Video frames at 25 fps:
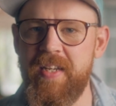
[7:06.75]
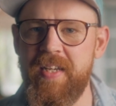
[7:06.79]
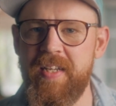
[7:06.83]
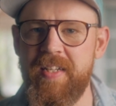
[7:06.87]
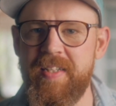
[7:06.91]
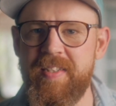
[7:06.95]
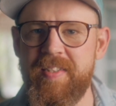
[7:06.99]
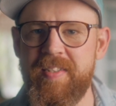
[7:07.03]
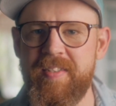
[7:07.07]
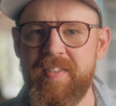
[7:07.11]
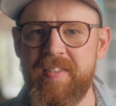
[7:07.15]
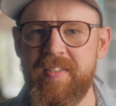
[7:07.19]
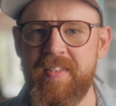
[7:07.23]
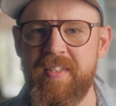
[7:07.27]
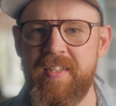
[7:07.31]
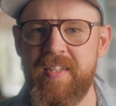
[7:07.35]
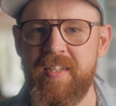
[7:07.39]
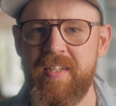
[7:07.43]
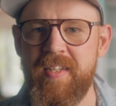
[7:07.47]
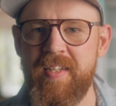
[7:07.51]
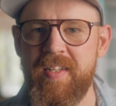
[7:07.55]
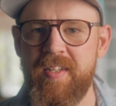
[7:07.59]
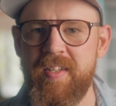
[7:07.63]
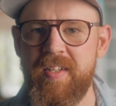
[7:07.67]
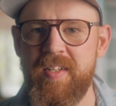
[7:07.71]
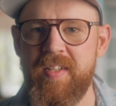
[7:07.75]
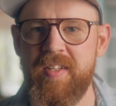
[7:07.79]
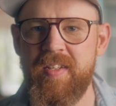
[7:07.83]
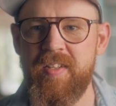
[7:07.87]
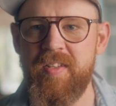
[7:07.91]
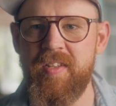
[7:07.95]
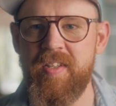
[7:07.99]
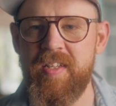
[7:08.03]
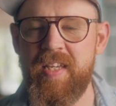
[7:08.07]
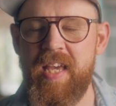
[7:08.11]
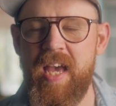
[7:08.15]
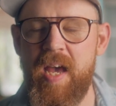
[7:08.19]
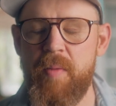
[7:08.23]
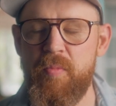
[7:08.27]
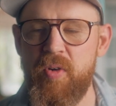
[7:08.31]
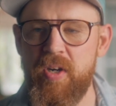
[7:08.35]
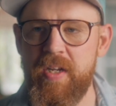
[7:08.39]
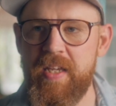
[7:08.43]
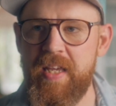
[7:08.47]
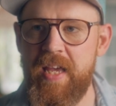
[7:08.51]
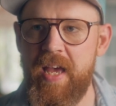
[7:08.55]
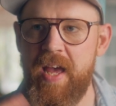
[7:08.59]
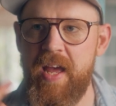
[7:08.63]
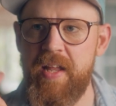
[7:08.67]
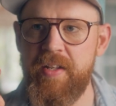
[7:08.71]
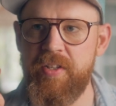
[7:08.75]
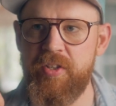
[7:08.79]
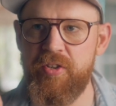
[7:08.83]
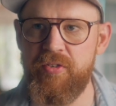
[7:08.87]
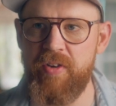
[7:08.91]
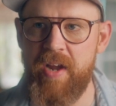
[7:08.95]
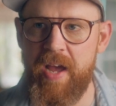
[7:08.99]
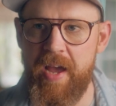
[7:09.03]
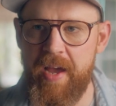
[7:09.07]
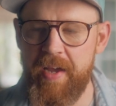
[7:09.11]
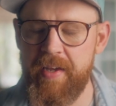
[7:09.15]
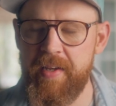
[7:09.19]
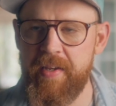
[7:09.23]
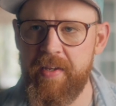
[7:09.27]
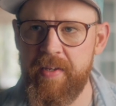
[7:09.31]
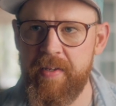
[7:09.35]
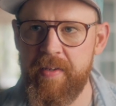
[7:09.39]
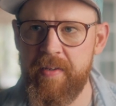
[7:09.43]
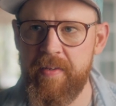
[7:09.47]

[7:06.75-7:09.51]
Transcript: It's, the camera can track.